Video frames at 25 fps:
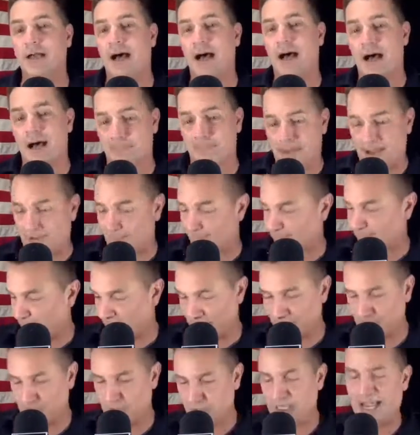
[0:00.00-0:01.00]
Uh, my
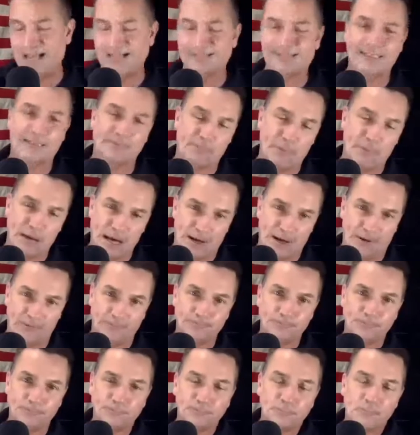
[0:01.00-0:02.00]
friend Chassie
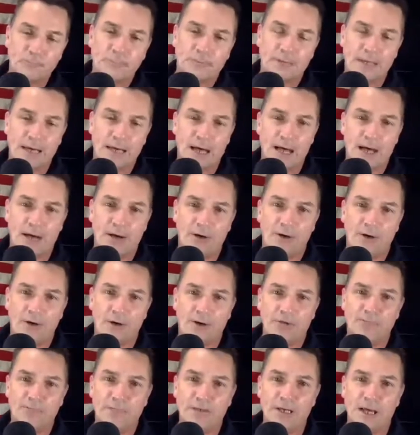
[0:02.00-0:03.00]
Bell uh,
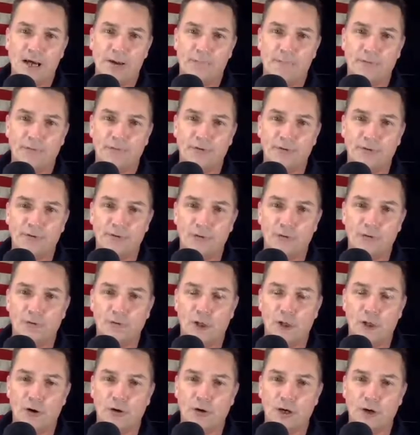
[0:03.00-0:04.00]
hooked me up with the new
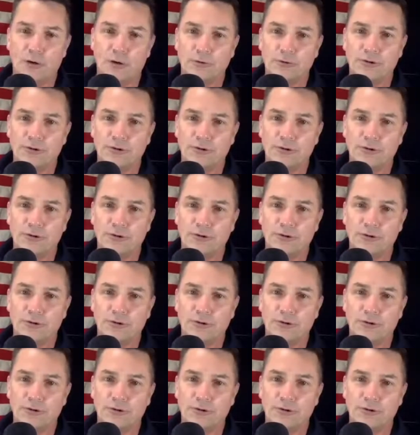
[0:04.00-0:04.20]
logo.